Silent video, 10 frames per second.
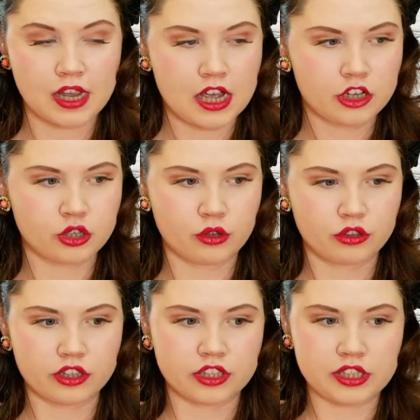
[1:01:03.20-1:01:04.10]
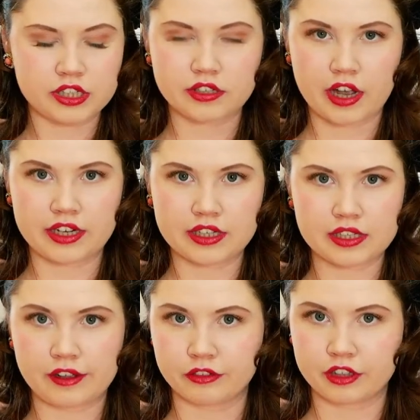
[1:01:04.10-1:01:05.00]
so that the design
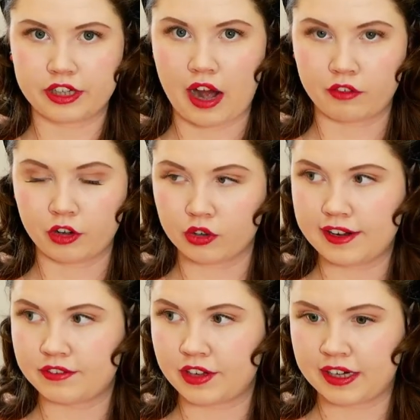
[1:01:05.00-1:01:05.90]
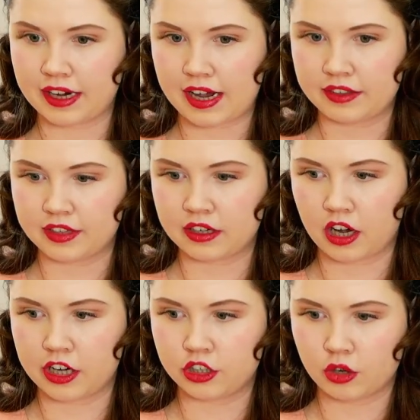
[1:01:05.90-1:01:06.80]
itself can carry on living and then
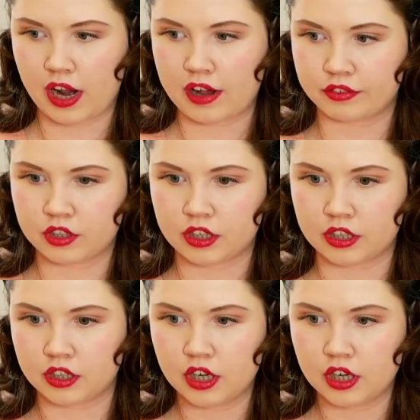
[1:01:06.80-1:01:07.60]
I don't have to